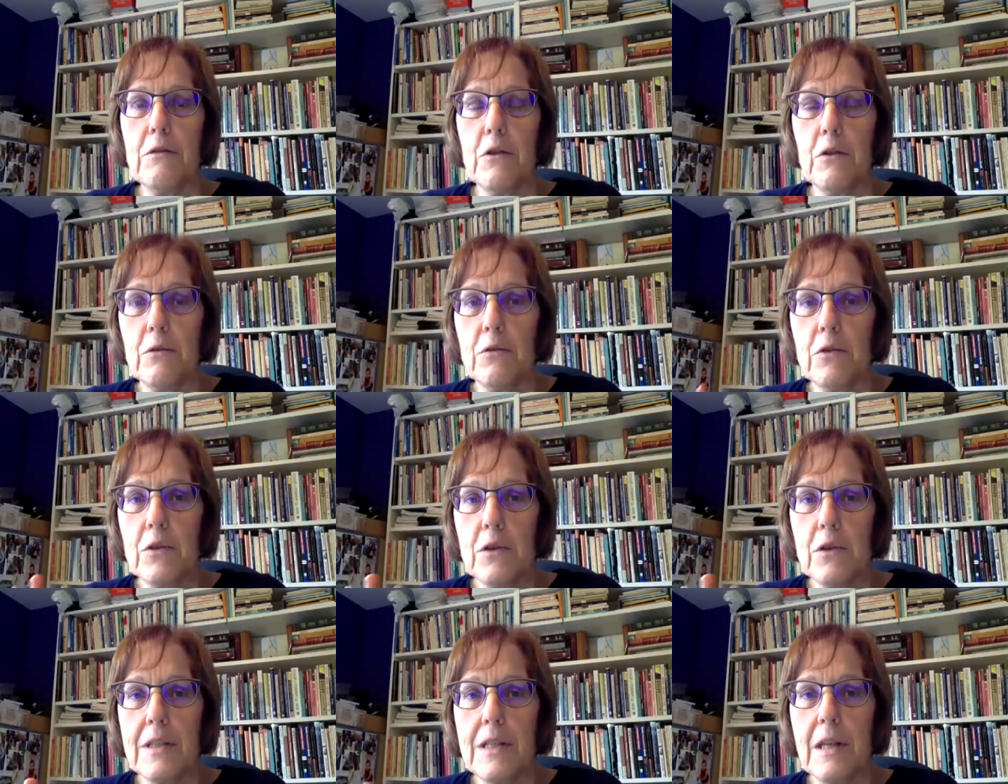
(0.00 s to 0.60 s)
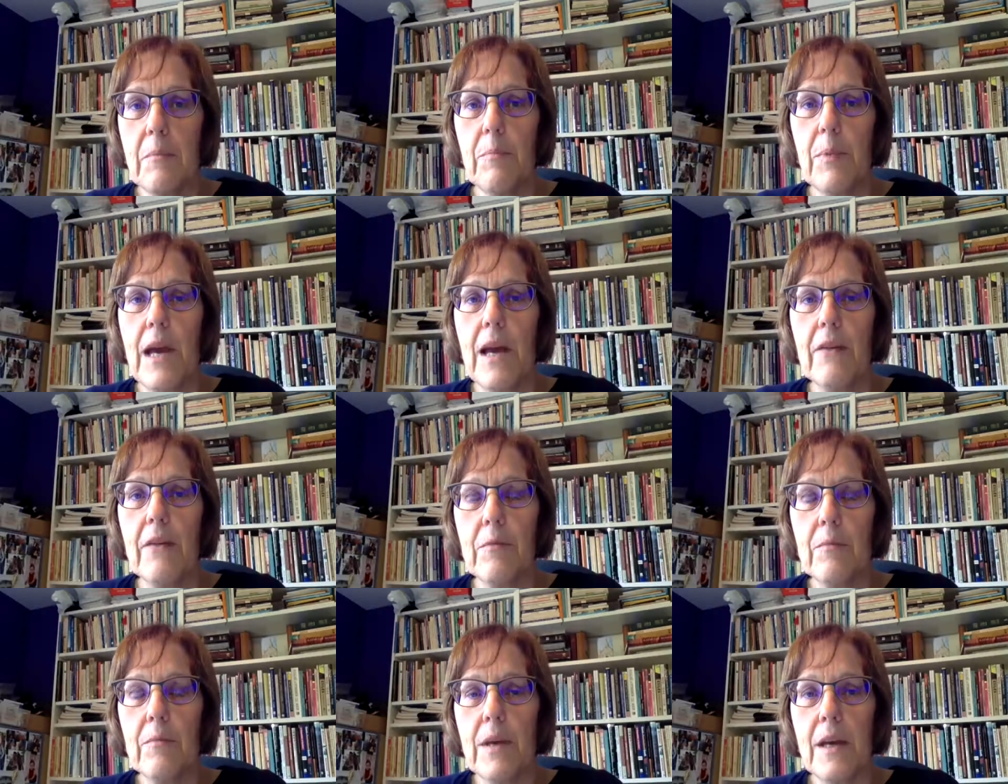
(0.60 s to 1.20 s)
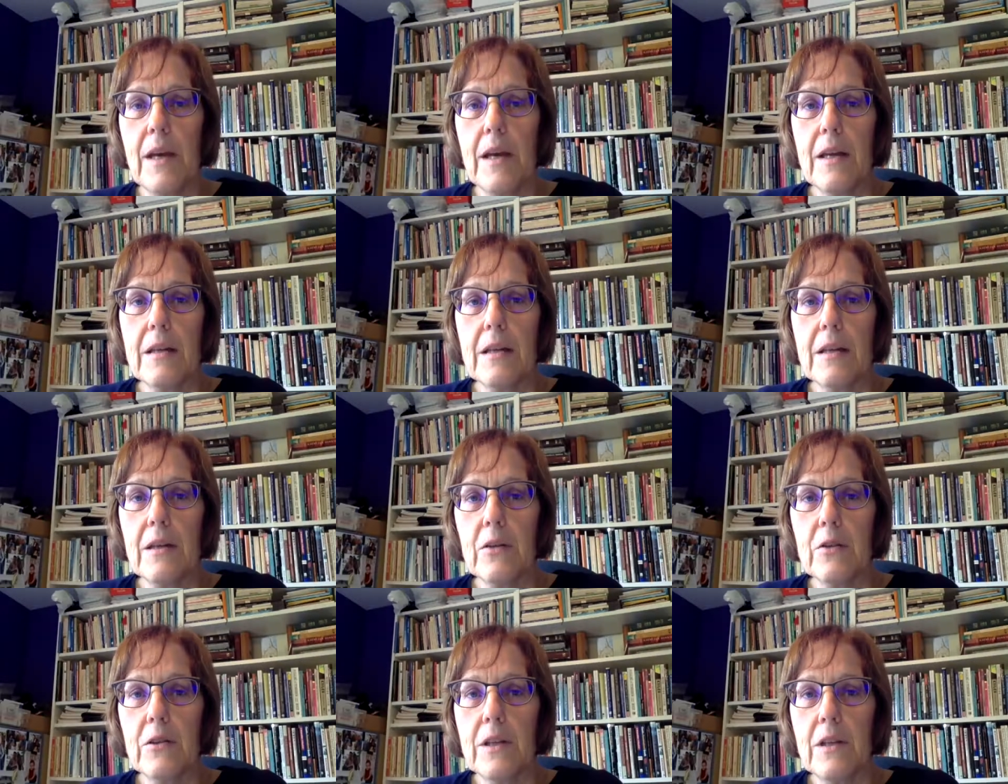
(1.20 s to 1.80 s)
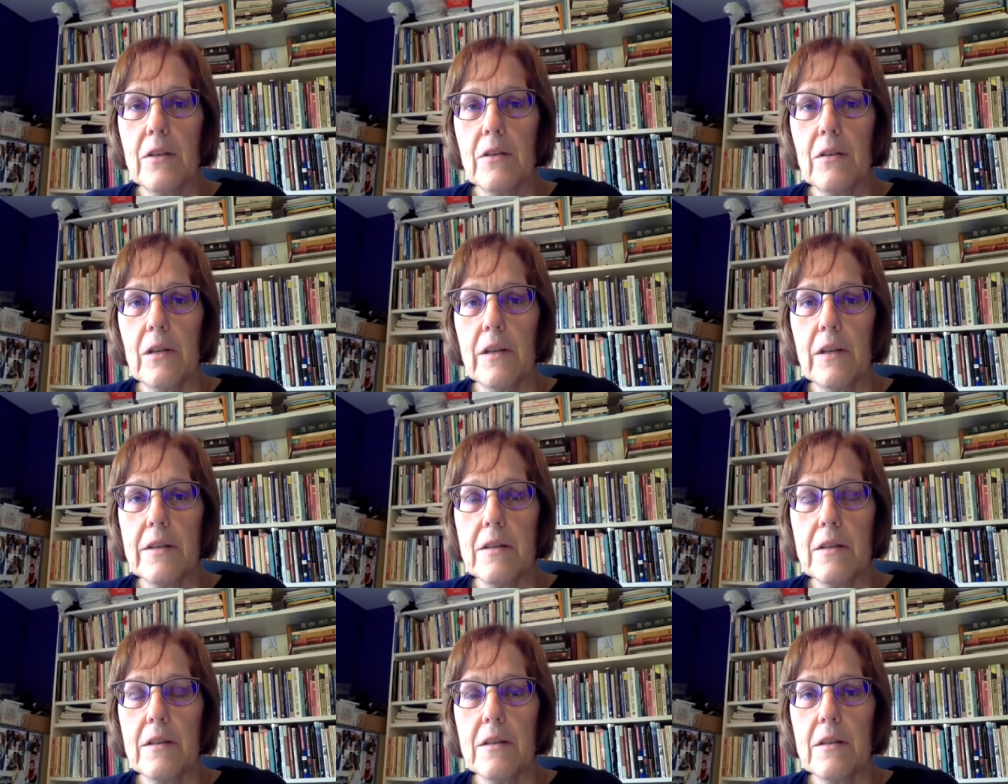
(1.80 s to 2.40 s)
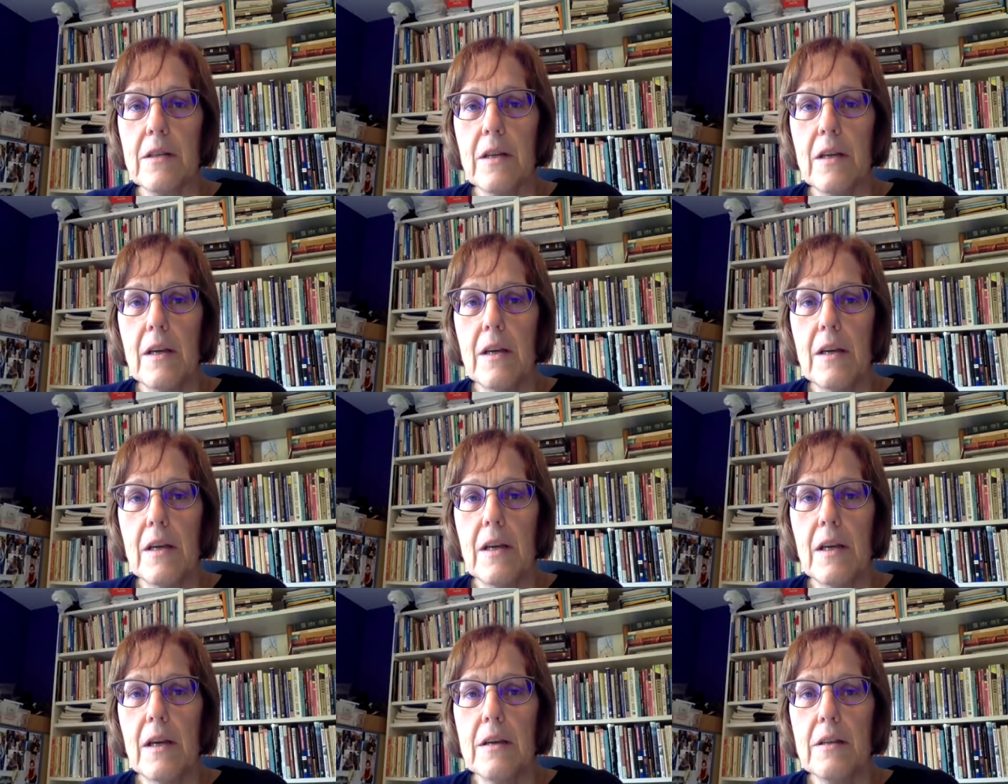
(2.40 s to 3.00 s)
step back from that and learn how to listen has